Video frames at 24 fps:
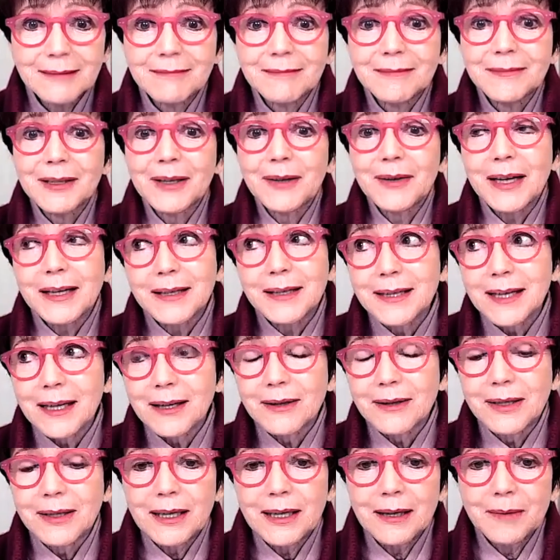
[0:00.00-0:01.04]
So that's the
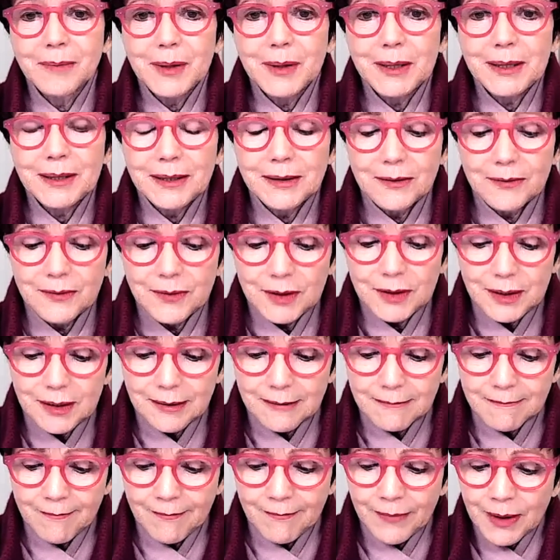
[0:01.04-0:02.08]
only time they'll intervene.
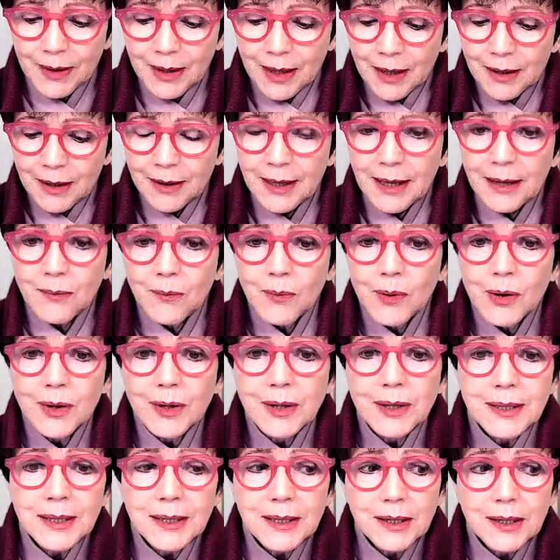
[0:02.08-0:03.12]
They want
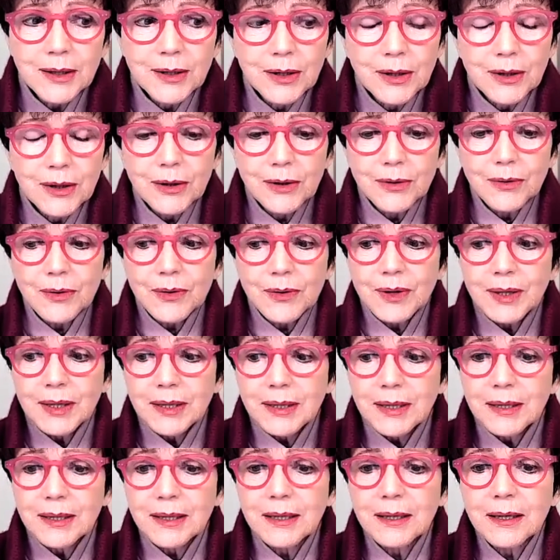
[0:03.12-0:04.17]
us to know this
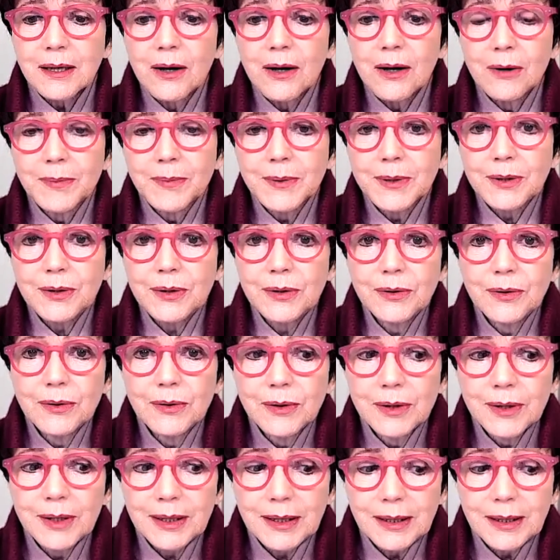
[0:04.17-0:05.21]
is an
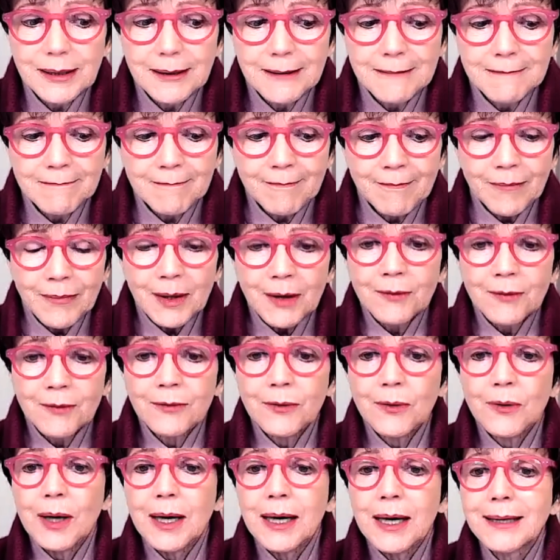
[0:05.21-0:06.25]
opportunity
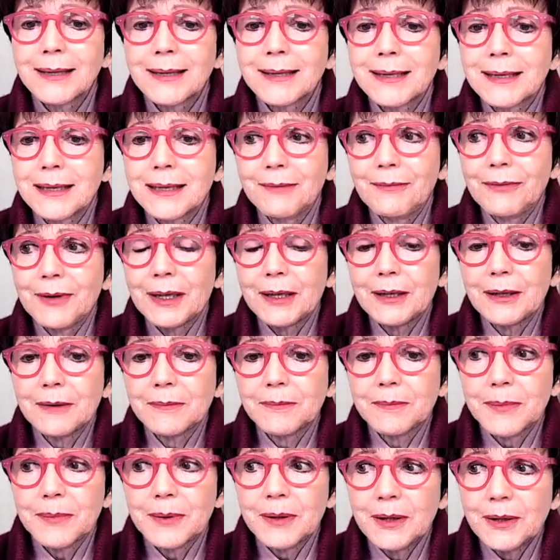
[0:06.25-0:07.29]
for us to develop,
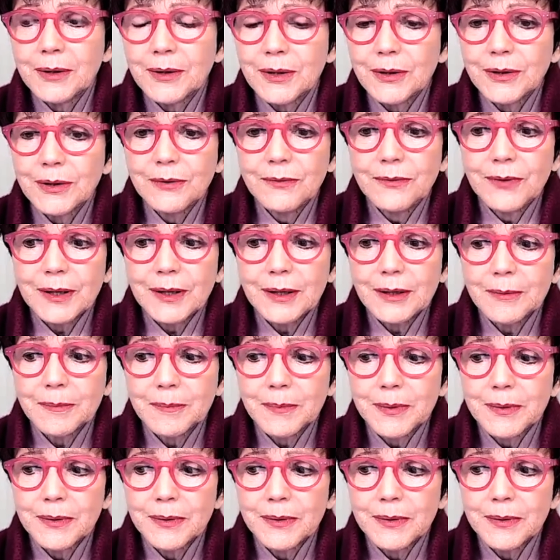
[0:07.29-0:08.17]
to develop